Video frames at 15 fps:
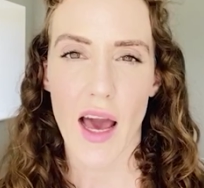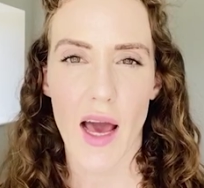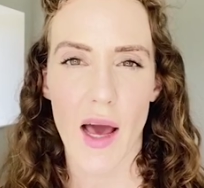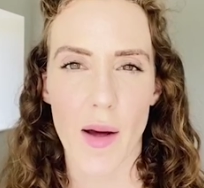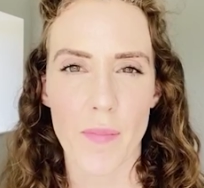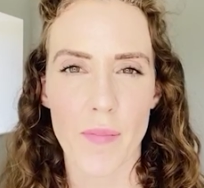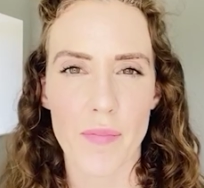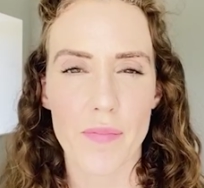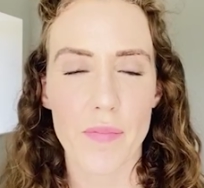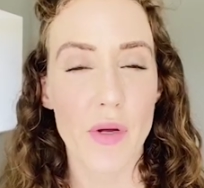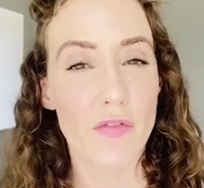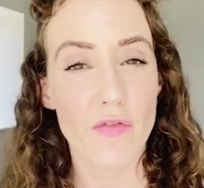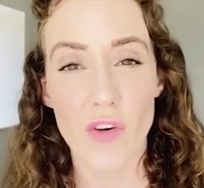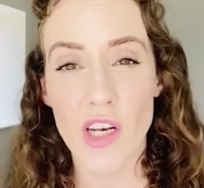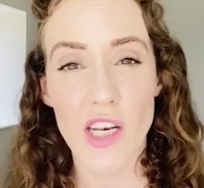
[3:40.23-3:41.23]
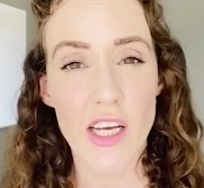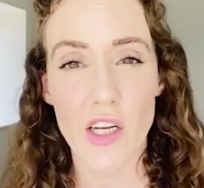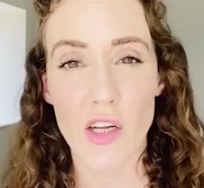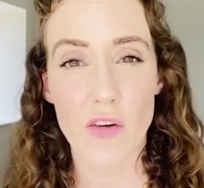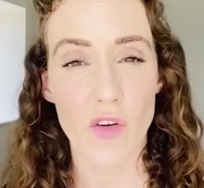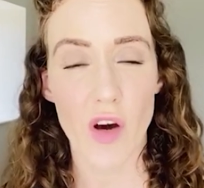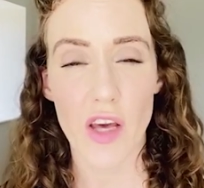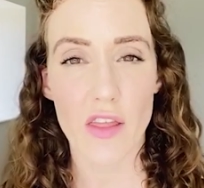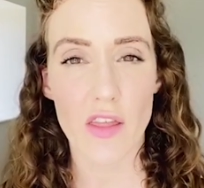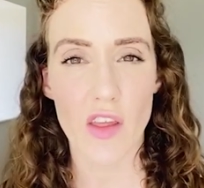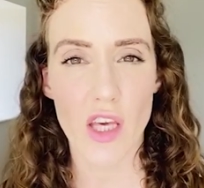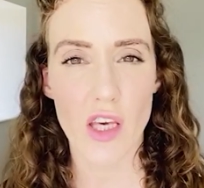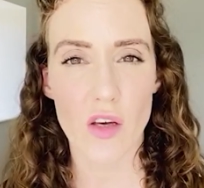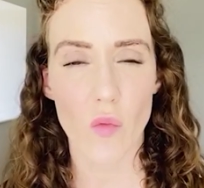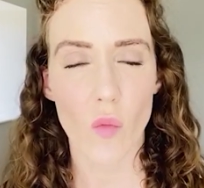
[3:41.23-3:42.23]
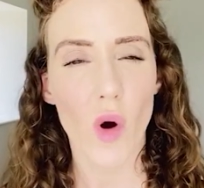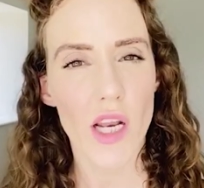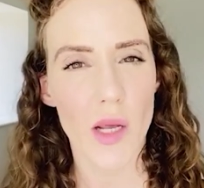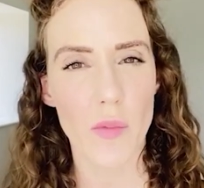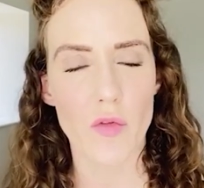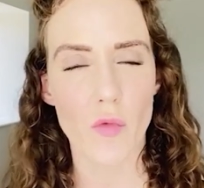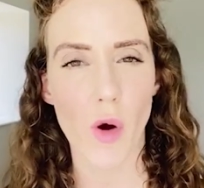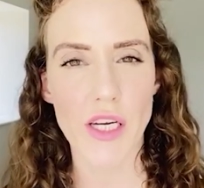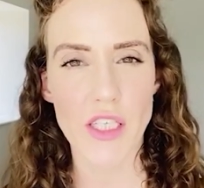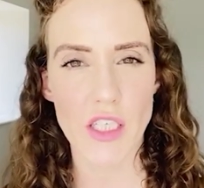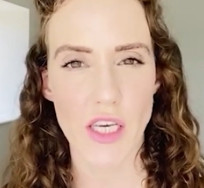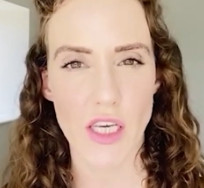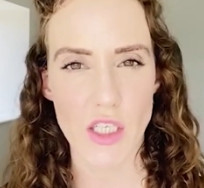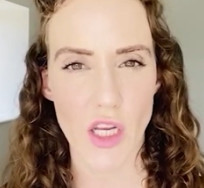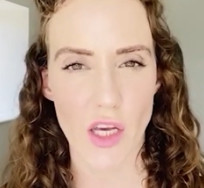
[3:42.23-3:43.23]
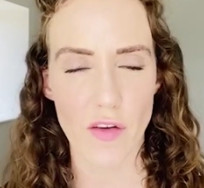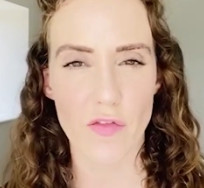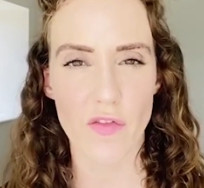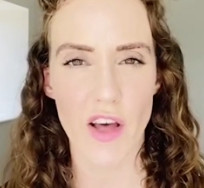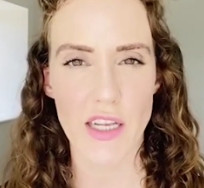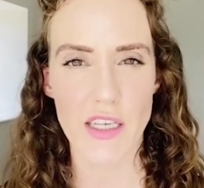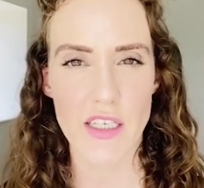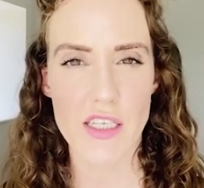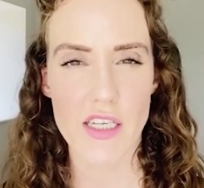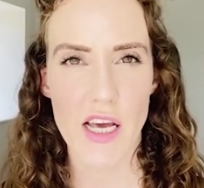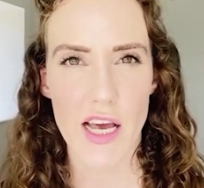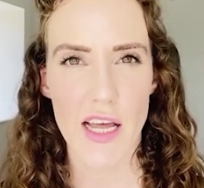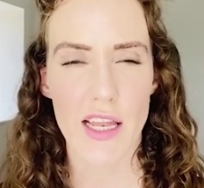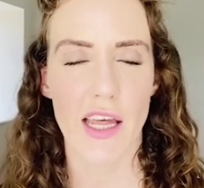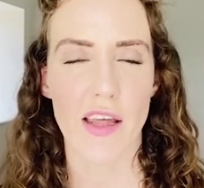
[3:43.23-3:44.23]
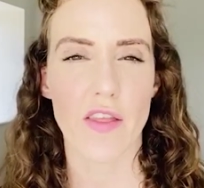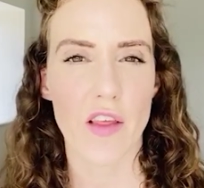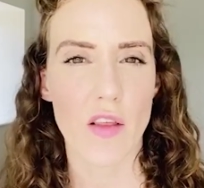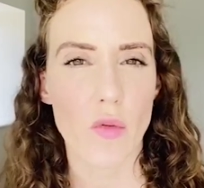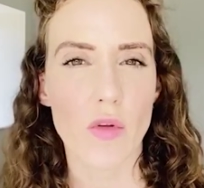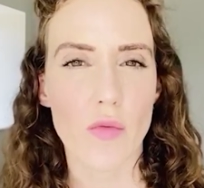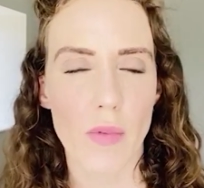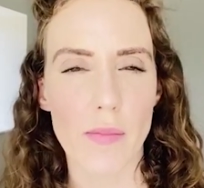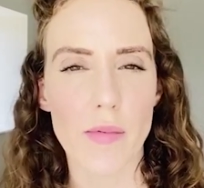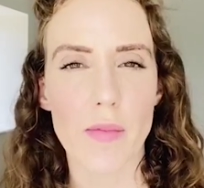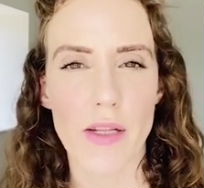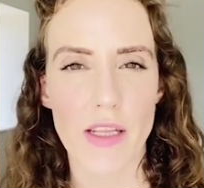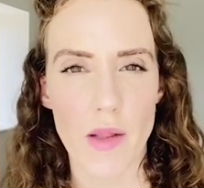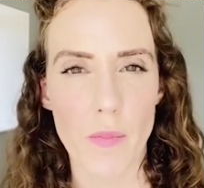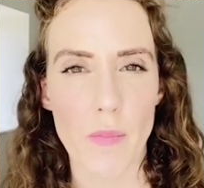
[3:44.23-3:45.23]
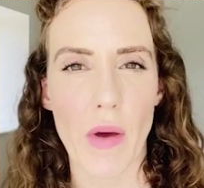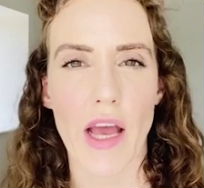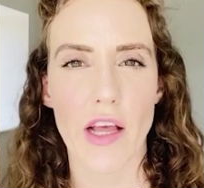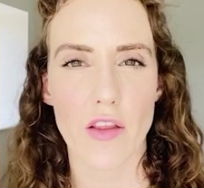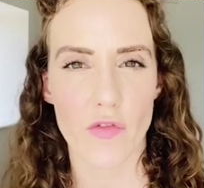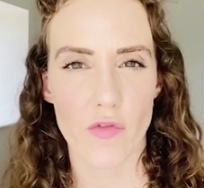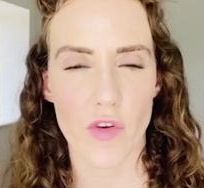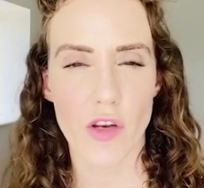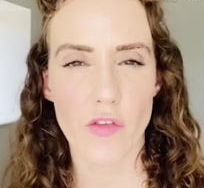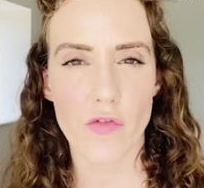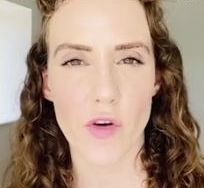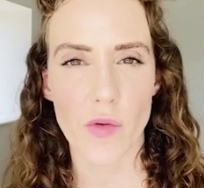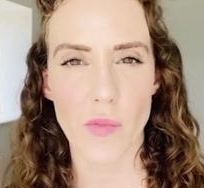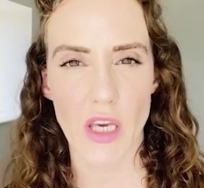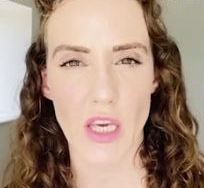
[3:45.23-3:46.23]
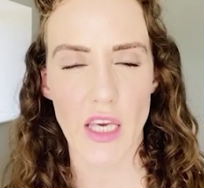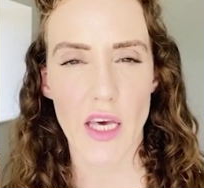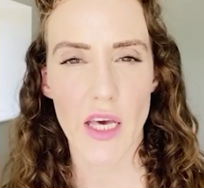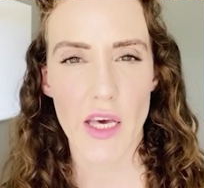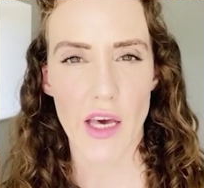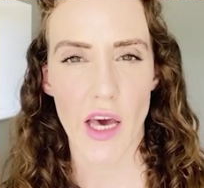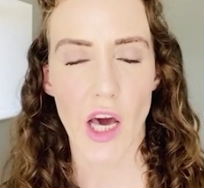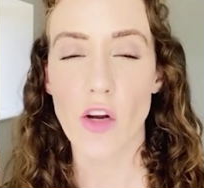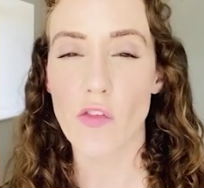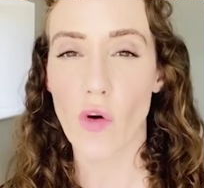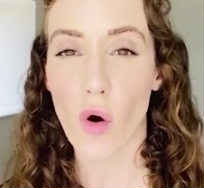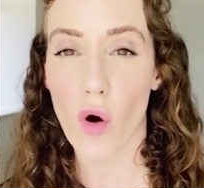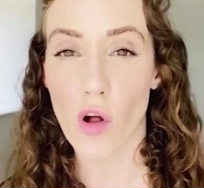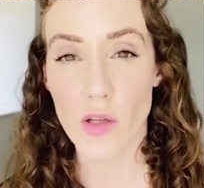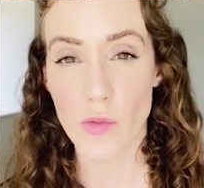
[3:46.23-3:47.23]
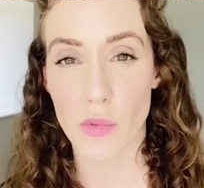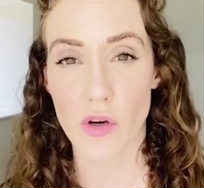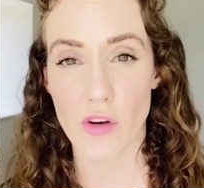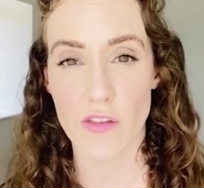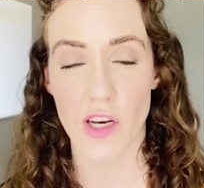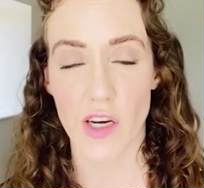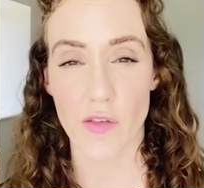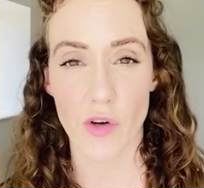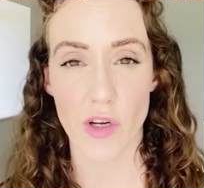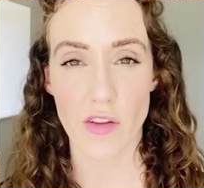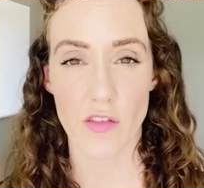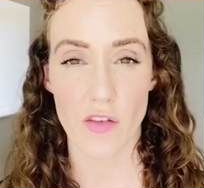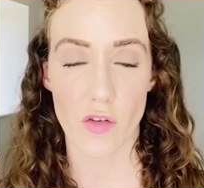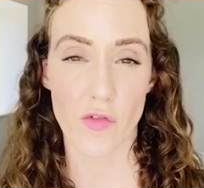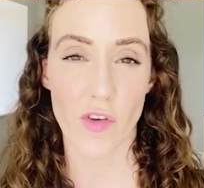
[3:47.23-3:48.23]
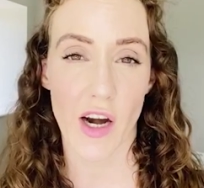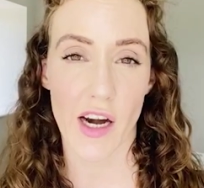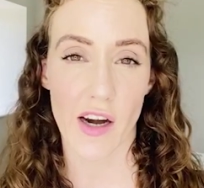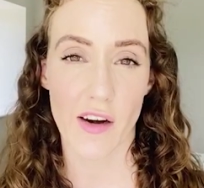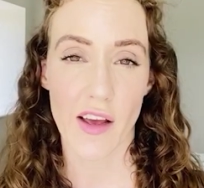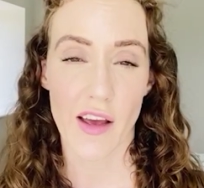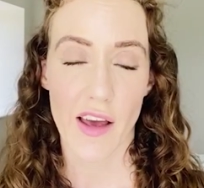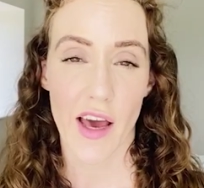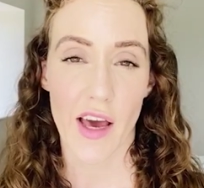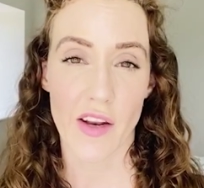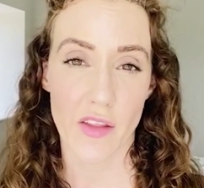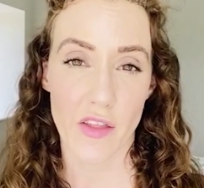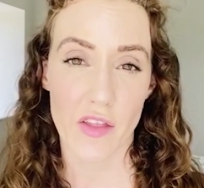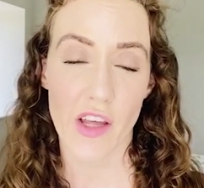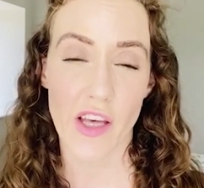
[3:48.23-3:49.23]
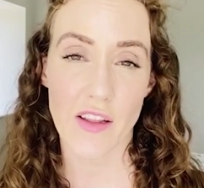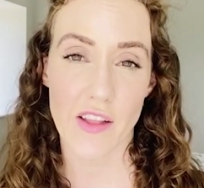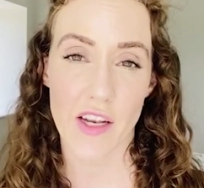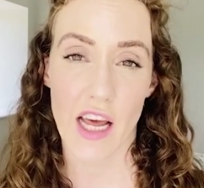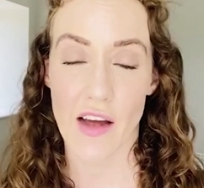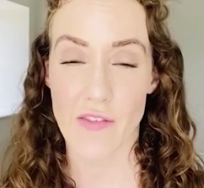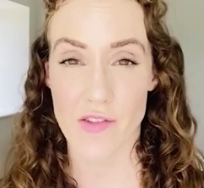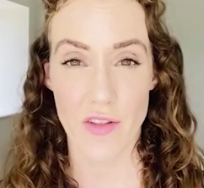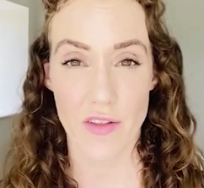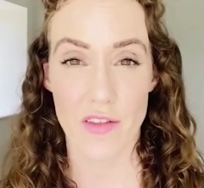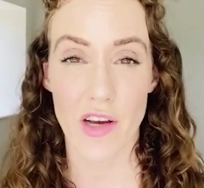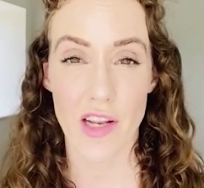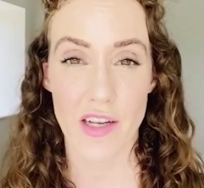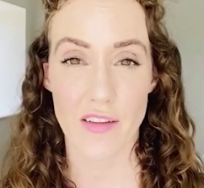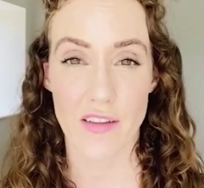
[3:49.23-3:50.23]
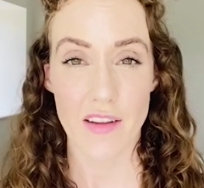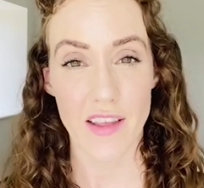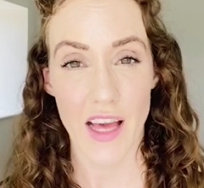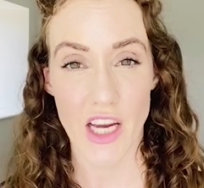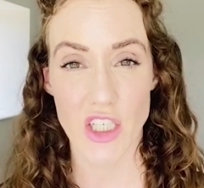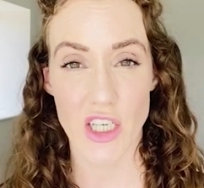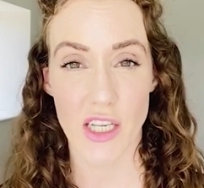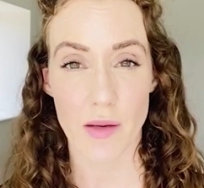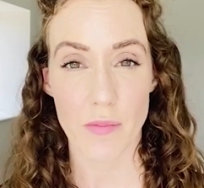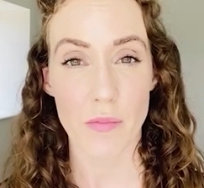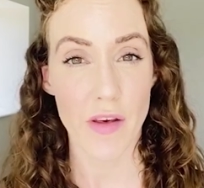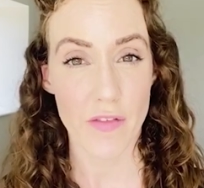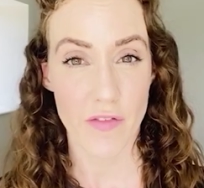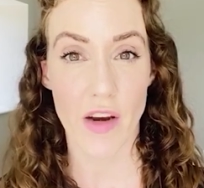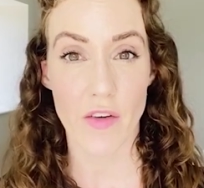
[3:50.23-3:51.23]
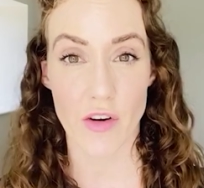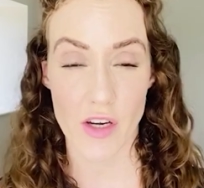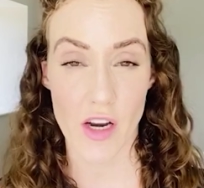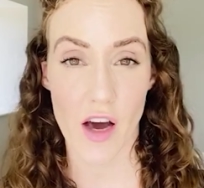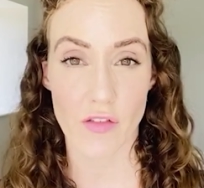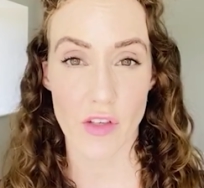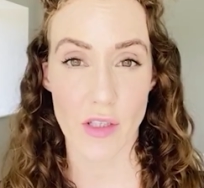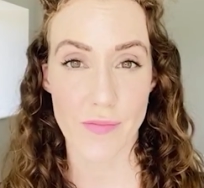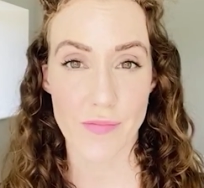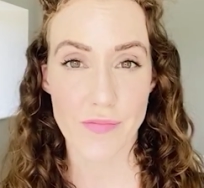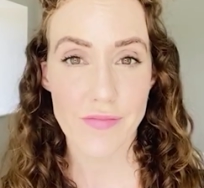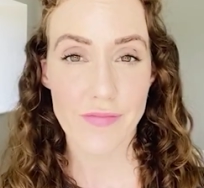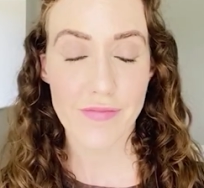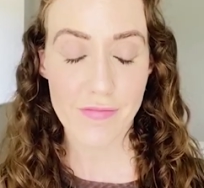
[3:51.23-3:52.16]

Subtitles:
But funnily enough, I think while I was writing it, I felt like this was probably the best fit for me out of all the books that I've written so far. And I think that After the Silence is actually my favourite novel.